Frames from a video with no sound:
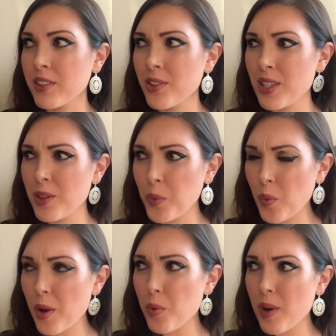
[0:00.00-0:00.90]
You know, in
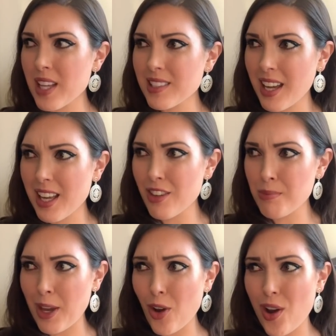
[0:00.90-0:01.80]
what way did I give
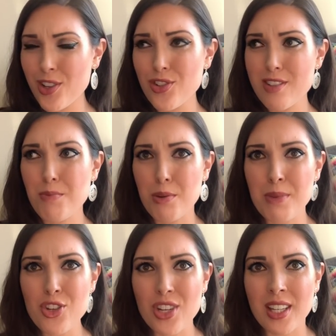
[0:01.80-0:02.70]
my conscious
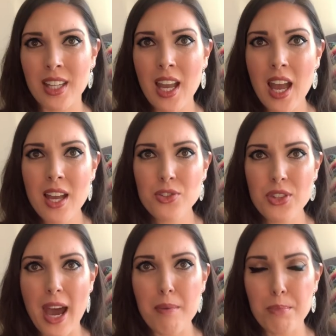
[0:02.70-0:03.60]
permission to
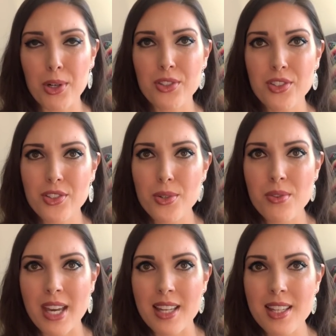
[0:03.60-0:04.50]
that bird to do
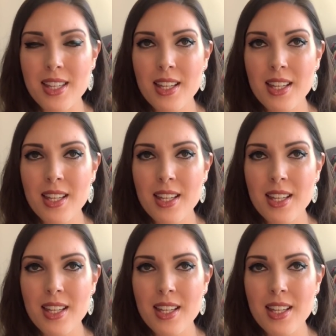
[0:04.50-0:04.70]
this?